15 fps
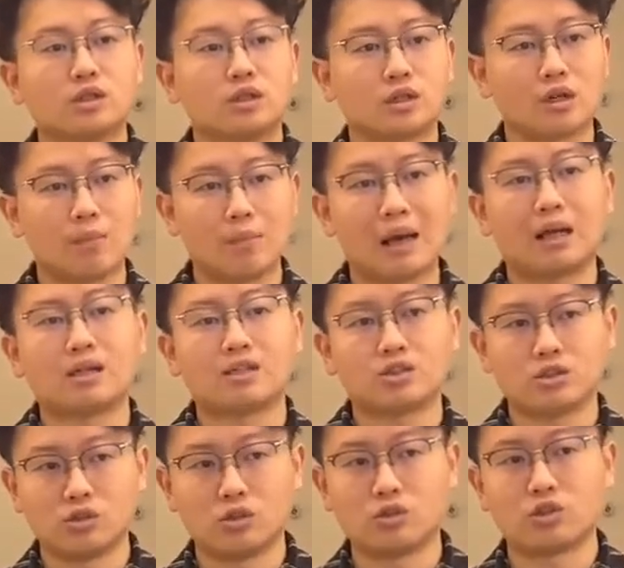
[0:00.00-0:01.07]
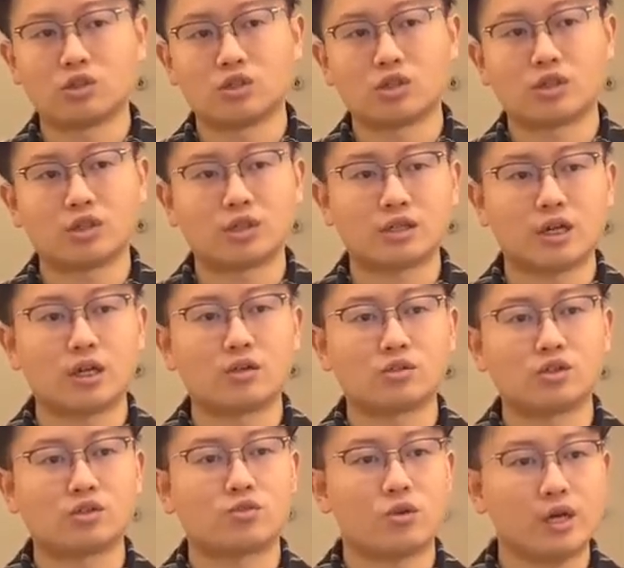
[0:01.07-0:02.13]
compelling solutions on
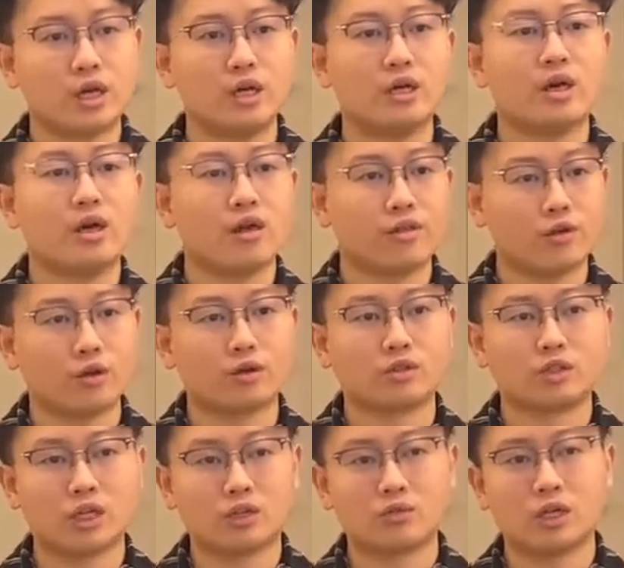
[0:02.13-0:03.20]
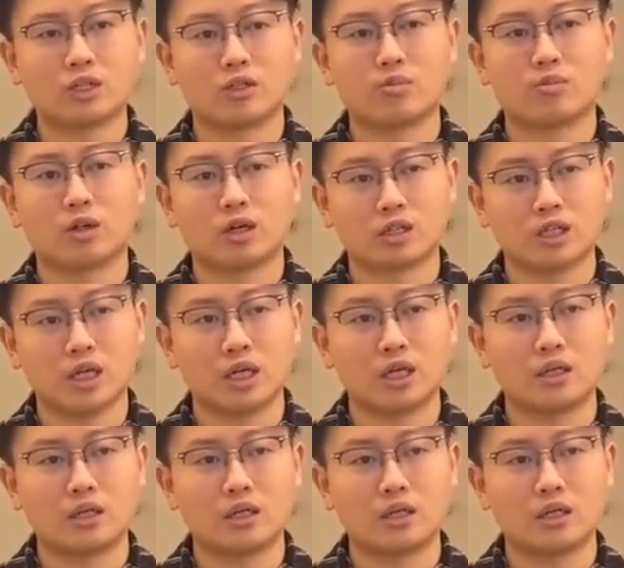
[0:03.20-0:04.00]
Cardano's green third-generation blockchain.